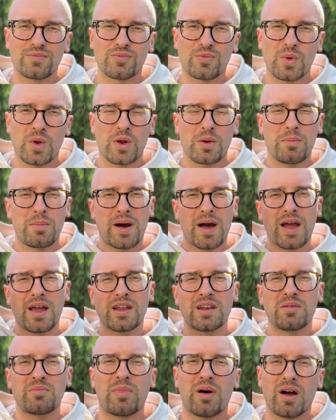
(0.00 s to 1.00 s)
We are
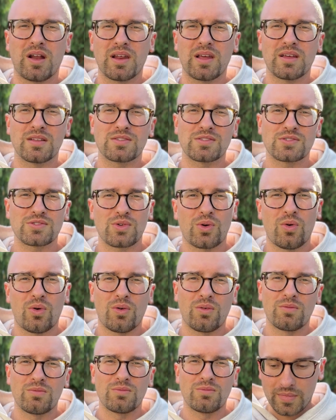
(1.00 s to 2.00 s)
mind, body, and soul.
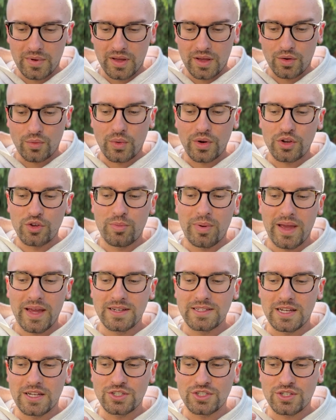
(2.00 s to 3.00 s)
And when you pay
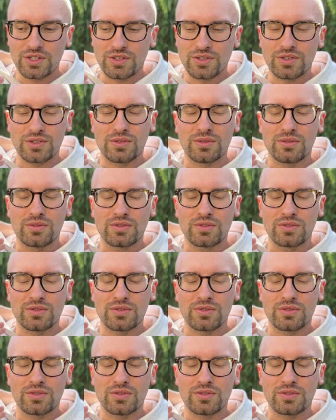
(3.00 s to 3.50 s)
attention